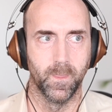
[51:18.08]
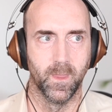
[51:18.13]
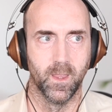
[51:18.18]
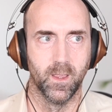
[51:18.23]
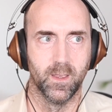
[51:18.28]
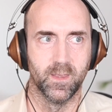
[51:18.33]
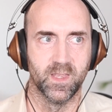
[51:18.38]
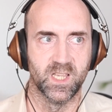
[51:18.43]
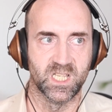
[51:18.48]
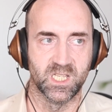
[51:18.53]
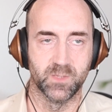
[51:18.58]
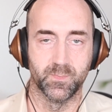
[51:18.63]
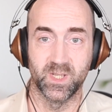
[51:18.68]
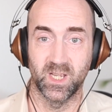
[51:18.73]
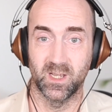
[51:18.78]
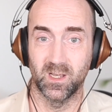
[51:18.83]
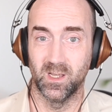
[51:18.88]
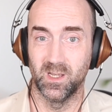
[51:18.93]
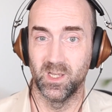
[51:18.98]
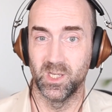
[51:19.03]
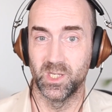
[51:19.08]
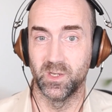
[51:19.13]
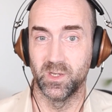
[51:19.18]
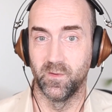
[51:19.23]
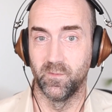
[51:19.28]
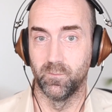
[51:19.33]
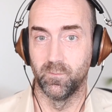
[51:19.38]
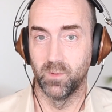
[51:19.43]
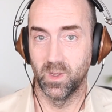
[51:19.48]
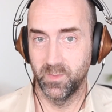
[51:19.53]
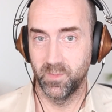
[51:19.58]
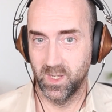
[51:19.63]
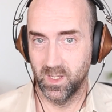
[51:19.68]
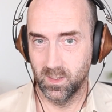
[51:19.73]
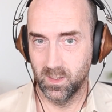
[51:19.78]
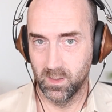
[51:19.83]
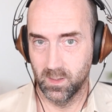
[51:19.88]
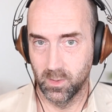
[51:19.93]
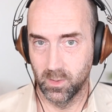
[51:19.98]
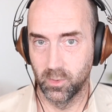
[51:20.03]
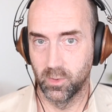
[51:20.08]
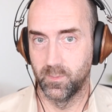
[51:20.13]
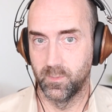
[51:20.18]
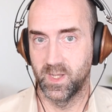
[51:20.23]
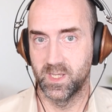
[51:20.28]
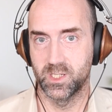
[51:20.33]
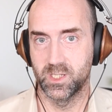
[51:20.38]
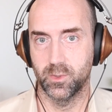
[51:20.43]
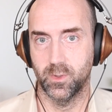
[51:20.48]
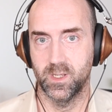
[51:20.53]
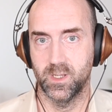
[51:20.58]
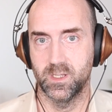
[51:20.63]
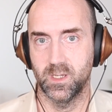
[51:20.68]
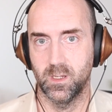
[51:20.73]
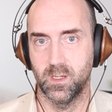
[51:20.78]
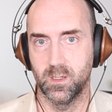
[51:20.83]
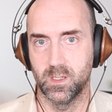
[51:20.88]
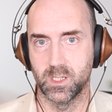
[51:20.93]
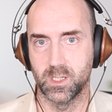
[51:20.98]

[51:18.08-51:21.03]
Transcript: This is particularly an issue of women who are menstruating.